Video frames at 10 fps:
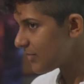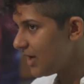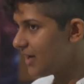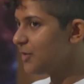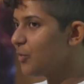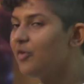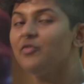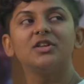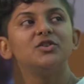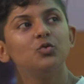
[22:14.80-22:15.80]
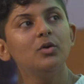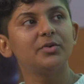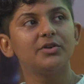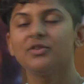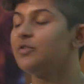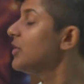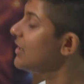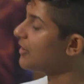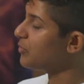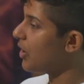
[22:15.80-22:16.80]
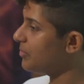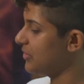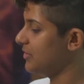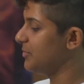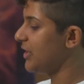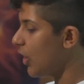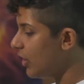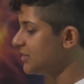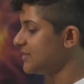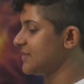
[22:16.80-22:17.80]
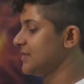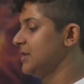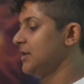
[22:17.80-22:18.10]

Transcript: wherever they do appear, they're really unpopular because